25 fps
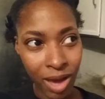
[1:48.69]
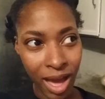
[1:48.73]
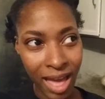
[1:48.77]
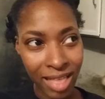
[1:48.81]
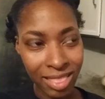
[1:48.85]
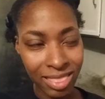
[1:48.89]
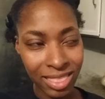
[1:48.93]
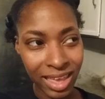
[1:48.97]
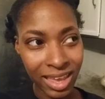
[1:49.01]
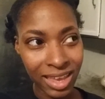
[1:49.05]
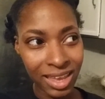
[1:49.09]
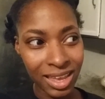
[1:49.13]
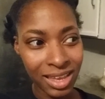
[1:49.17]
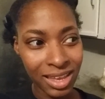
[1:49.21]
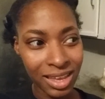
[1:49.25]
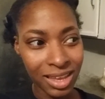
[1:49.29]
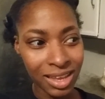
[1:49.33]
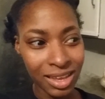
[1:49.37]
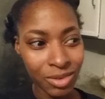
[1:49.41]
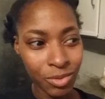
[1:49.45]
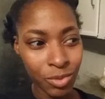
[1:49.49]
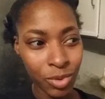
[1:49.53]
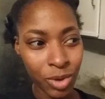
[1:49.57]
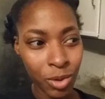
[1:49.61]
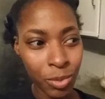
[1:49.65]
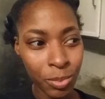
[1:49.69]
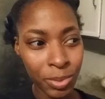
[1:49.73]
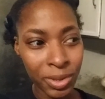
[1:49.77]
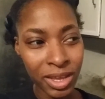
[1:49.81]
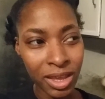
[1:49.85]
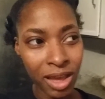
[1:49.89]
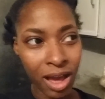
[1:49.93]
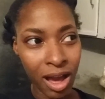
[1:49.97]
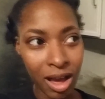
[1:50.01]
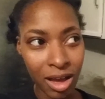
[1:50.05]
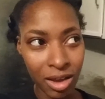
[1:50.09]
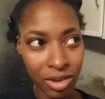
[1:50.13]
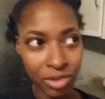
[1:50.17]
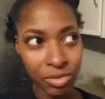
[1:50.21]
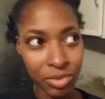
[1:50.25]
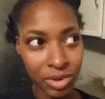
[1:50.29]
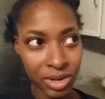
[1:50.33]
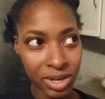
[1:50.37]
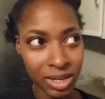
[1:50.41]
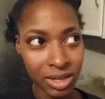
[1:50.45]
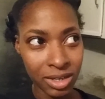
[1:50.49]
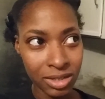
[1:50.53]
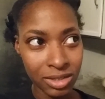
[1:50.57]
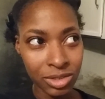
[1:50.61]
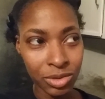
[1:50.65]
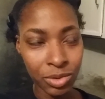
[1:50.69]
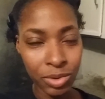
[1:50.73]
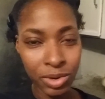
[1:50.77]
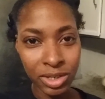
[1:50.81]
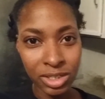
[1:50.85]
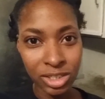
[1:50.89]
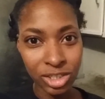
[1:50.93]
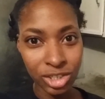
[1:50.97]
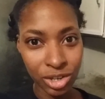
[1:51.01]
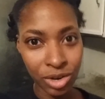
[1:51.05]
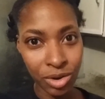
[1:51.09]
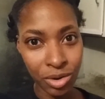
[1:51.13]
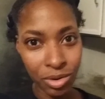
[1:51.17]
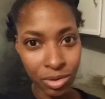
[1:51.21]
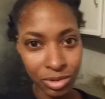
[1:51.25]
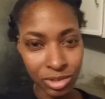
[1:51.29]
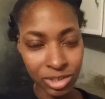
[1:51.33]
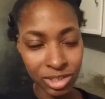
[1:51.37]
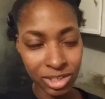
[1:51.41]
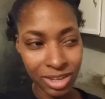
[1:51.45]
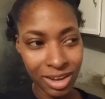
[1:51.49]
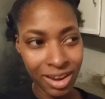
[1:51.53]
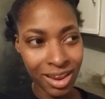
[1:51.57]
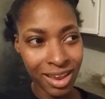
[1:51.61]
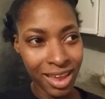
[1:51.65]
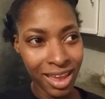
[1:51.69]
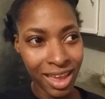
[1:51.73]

I think it will be hungry during church,